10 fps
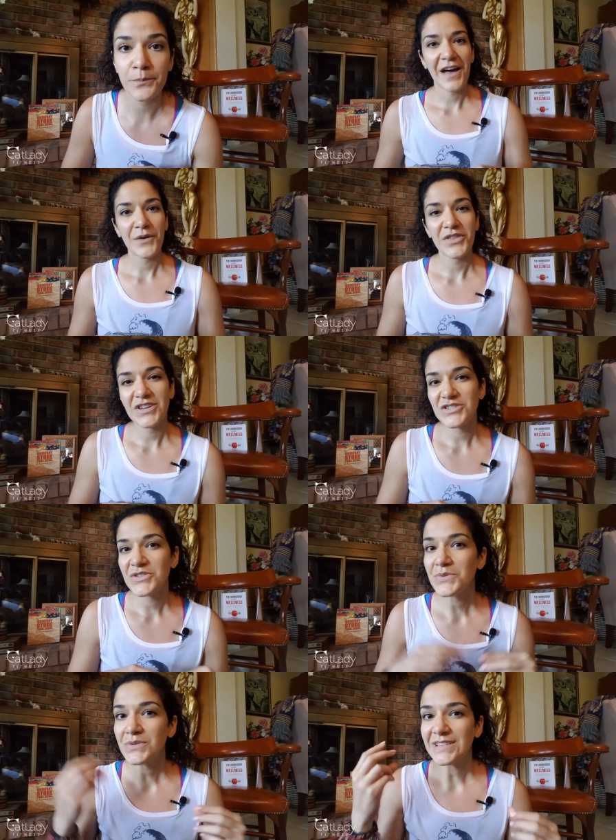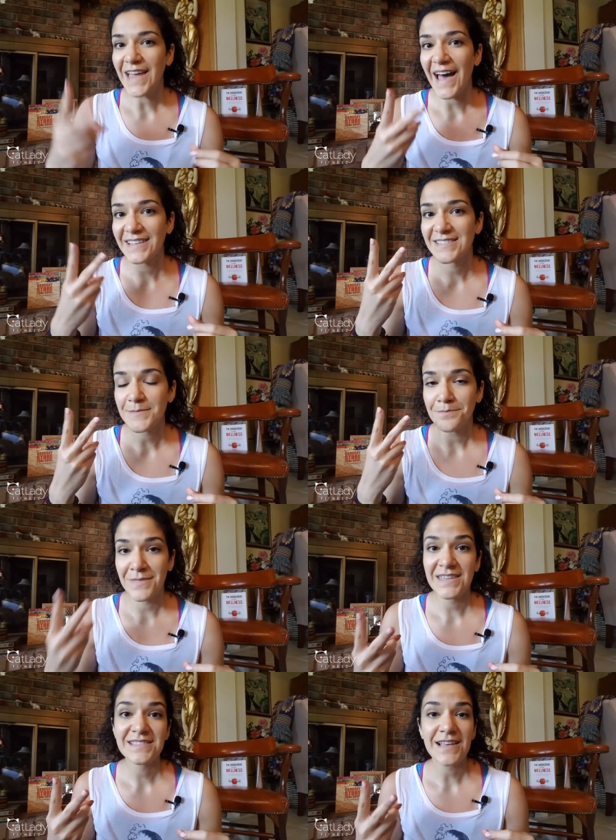Now, the two last
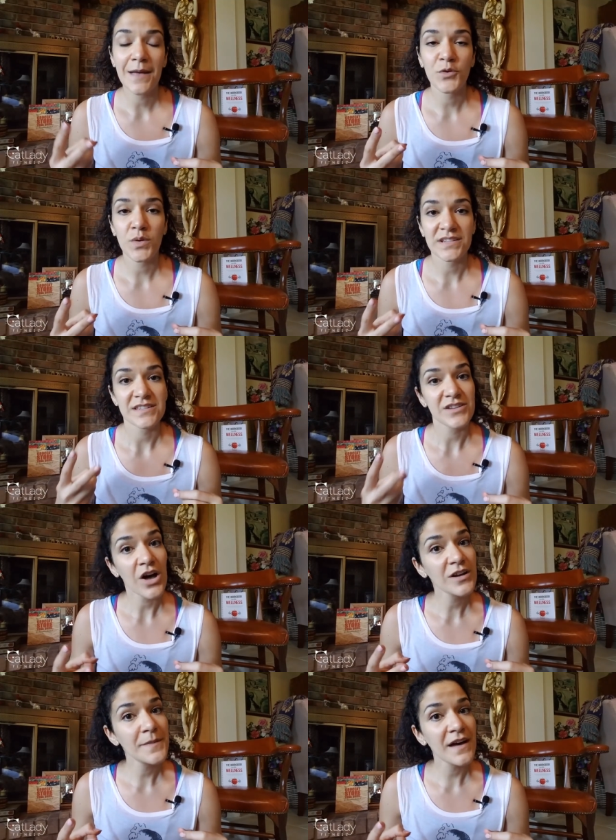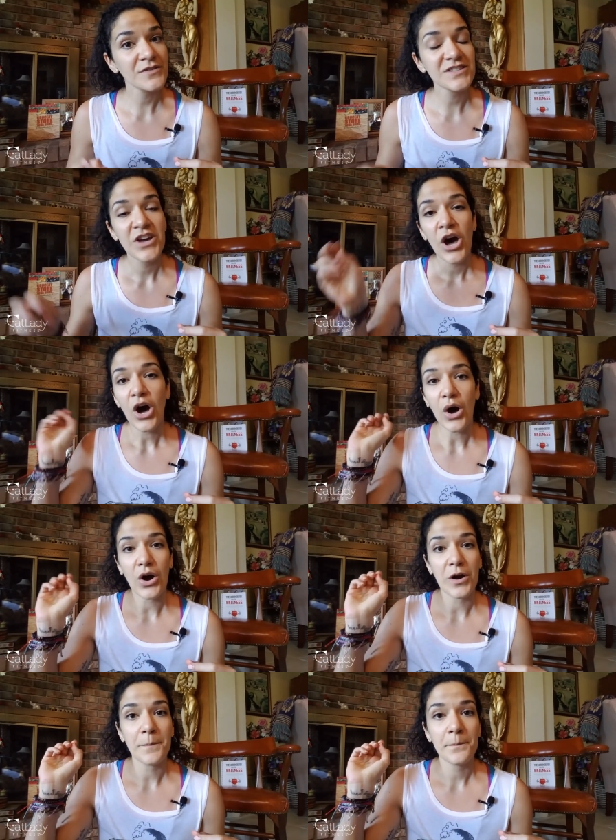meats I'm going to talk about
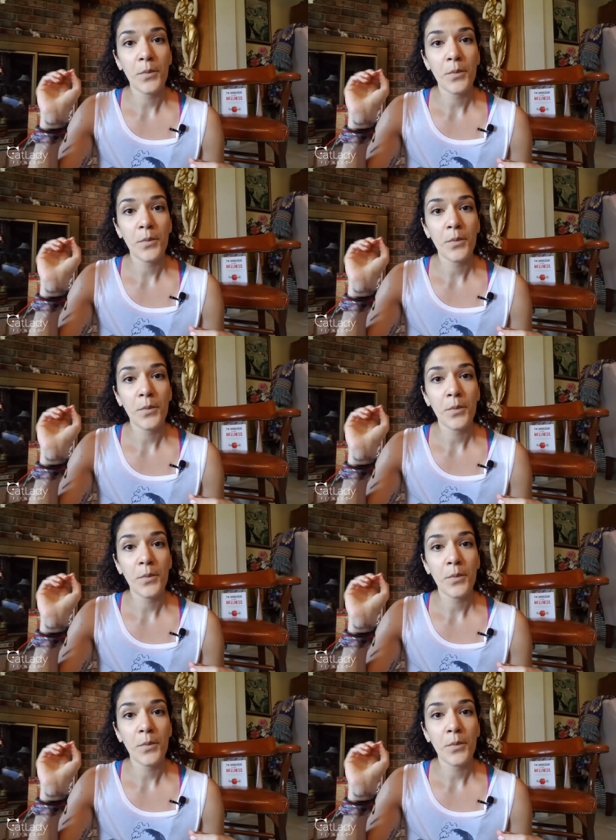are